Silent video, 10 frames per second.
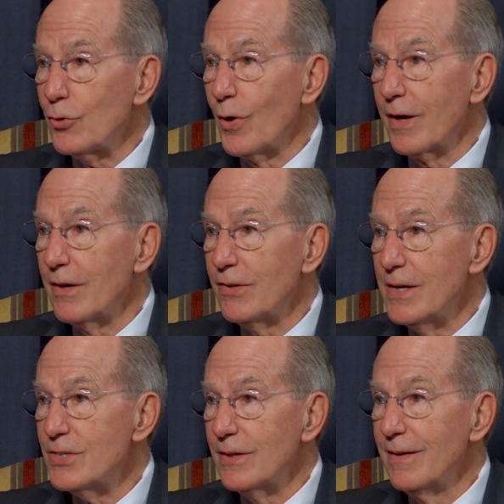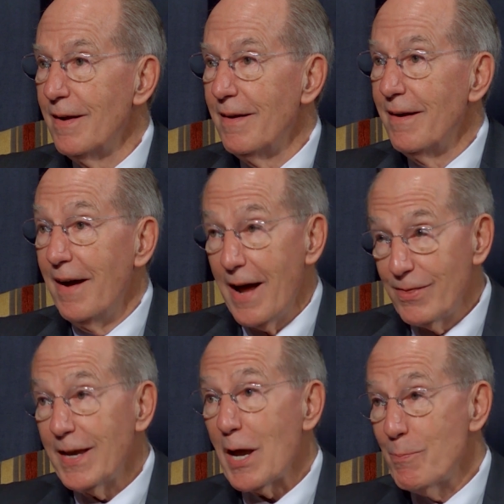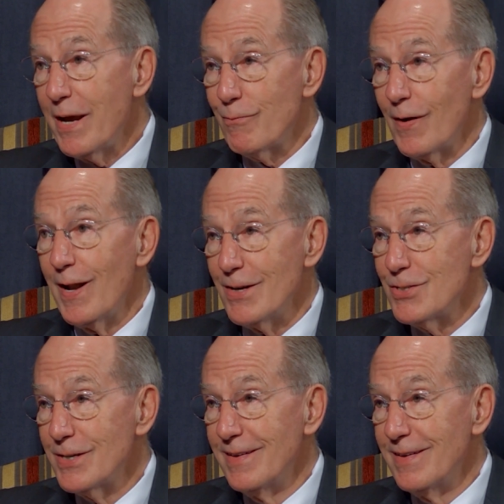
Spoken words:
organization. I think I paid for lunch.